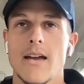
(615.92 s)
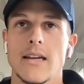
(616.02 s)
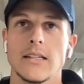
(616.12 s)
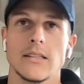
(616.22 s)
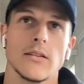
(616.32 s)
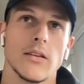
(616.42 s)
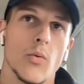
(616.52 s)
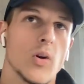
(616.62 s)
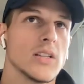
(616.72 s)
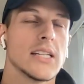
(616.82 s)
And
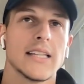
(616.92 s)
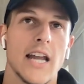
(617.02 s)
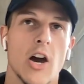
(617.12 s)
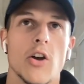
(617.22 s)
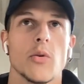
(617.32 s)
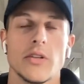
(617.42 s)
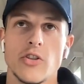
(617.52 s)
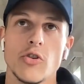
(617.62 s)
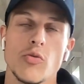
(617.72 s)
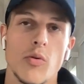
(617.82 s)
the one thing that I always do